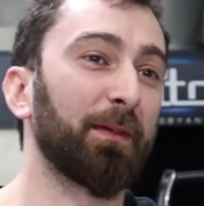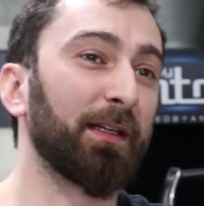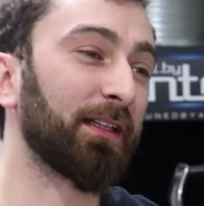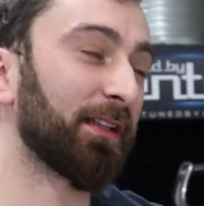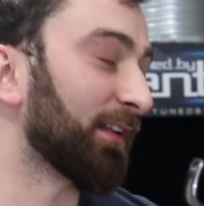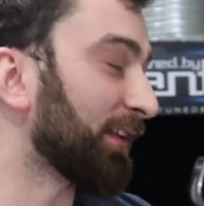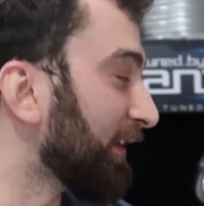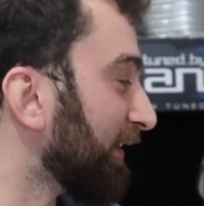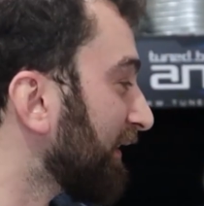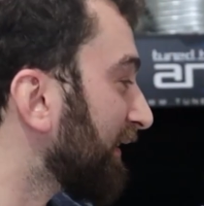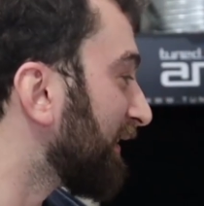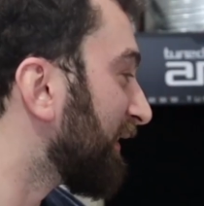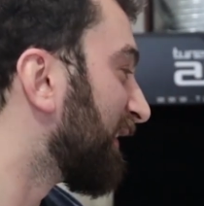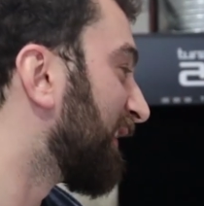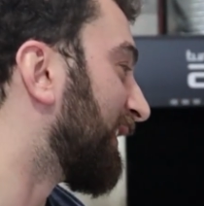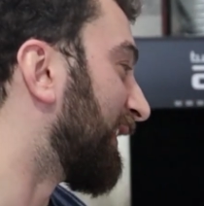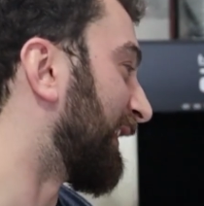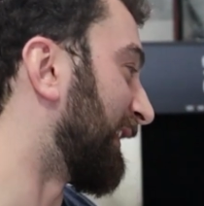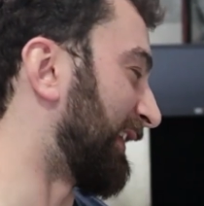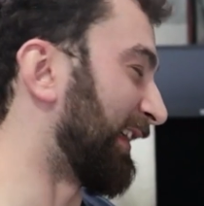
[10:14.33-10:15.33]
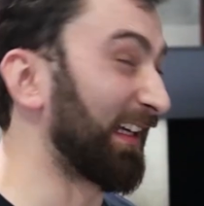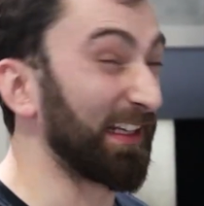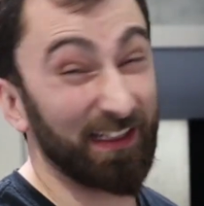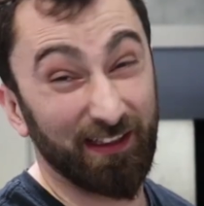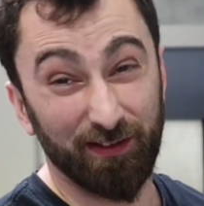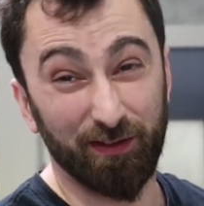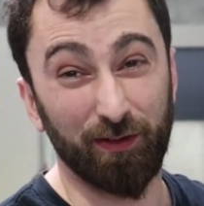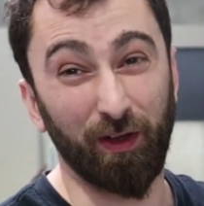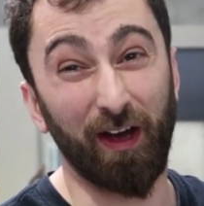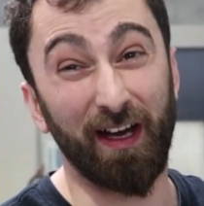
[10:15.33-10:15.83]
but it
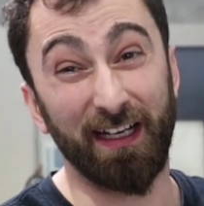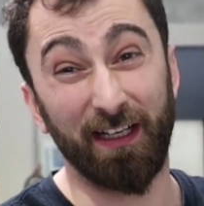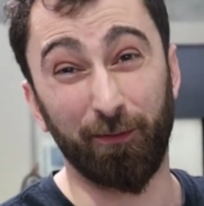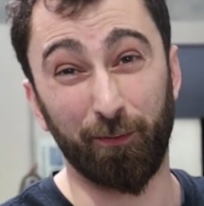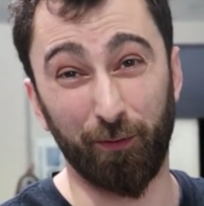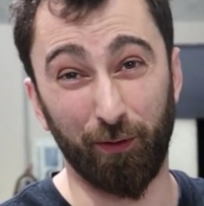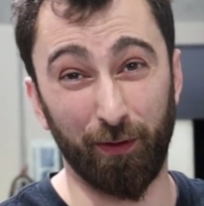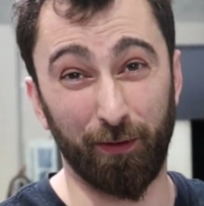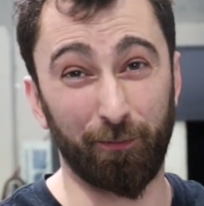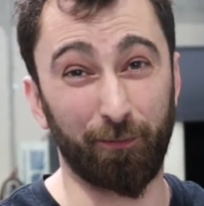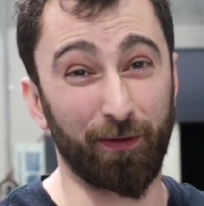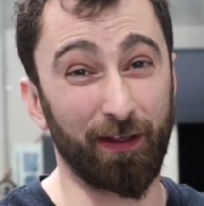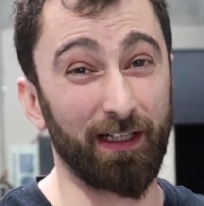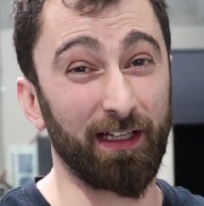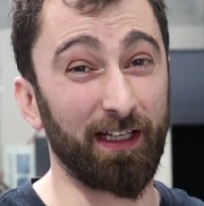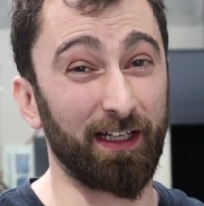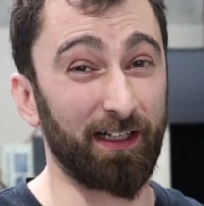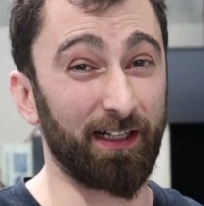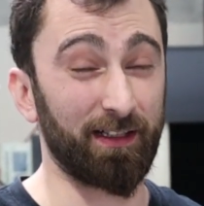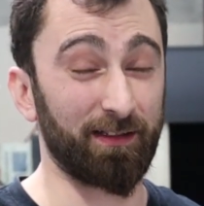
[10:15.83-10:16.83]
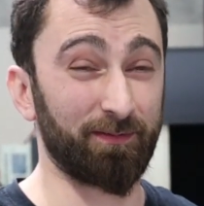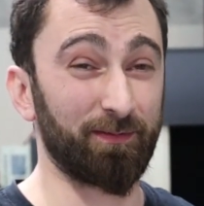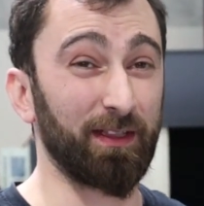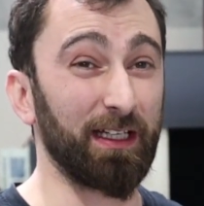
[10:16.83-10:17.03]
is tiny for a 3 litre.